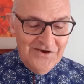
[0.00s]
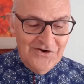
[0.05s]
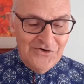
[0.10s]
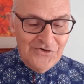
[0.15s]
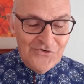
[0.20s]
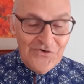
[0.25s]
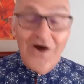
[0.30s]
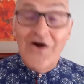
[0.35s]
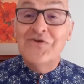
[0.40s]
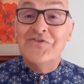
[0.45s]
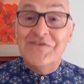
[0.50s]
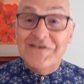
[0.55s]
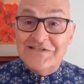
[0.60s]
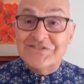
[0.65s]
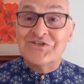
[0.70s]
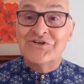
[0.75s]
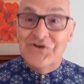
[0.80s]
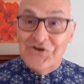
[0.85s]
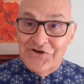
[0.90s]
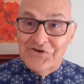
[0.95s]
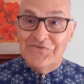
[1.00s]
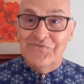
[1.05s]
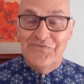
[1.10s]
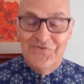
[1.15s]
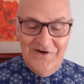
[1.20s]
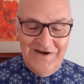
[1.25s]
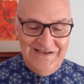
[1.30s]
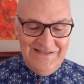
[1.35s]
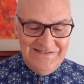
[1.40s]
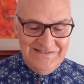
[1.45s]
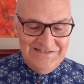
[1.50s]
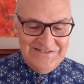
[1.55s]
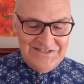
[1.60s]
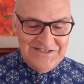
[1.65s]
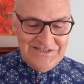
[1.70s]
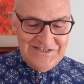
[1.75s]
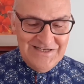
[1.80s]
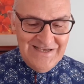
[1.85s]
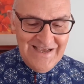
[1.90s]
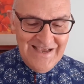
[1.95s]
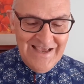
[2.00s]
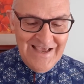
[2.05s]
Growth is good, friends,